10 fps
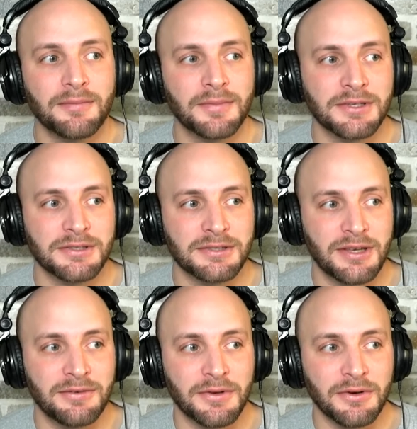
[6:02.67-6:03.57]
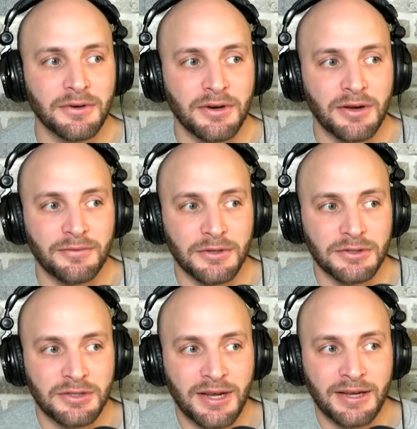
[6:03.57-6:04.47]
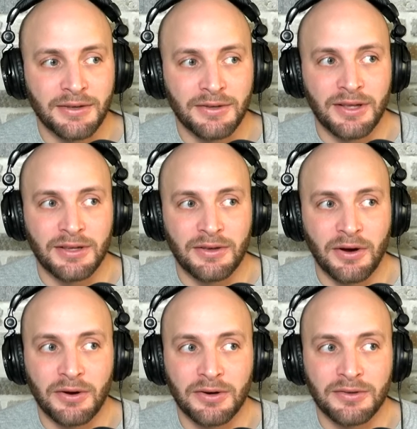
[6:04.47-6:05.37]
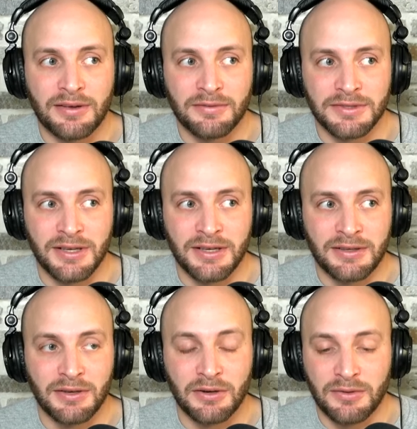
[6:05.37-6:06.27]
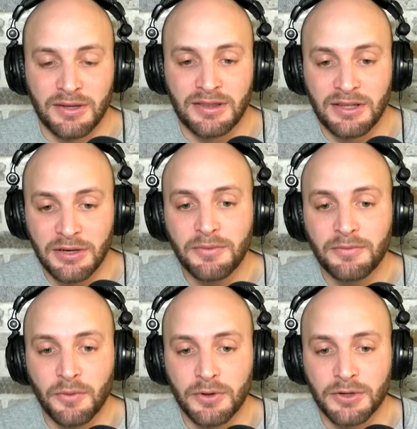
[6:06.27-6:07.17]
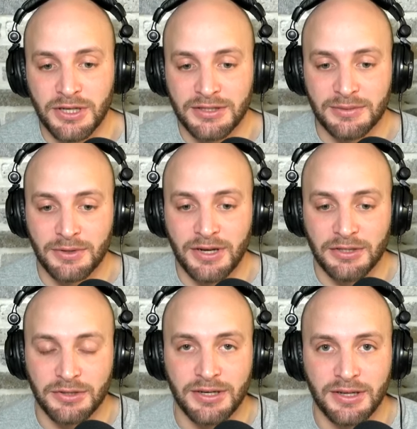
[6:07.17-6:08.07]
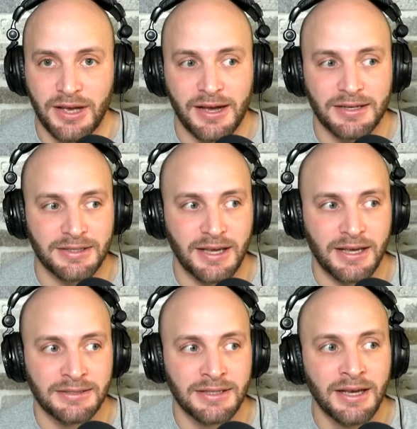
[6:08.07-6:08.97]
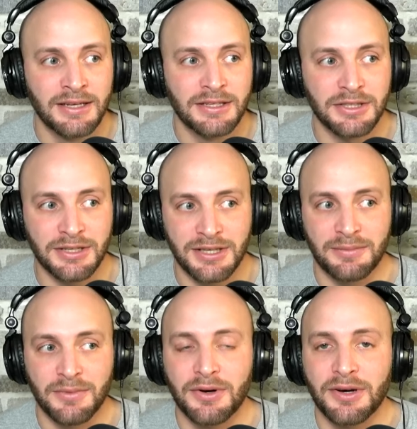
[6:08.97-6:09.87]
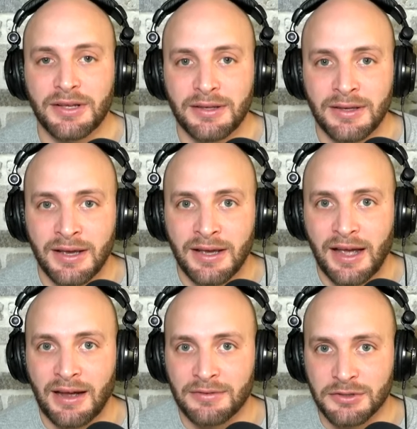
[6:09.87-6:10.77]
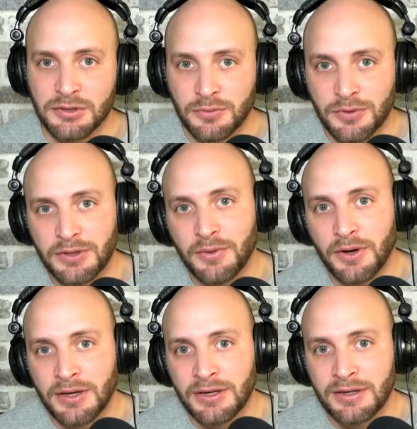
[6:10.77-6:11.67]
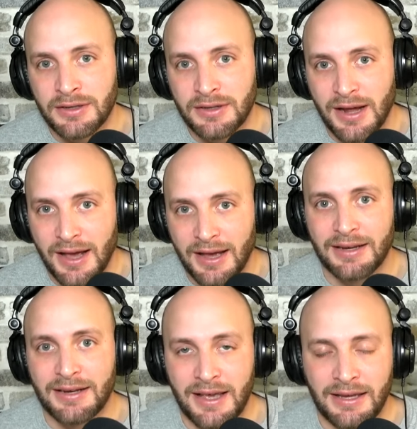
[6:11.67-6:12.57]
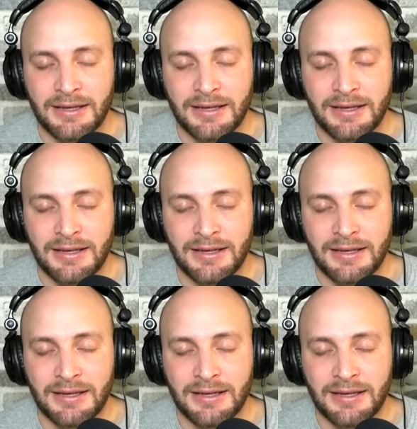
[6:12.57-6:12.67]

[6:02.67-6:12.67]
is if you're a versatile like guard that was like, you know, like the year before Dejounte Murray got traded to the Hawks, guys, Dejounte Murray averaged 21, 9, and 8.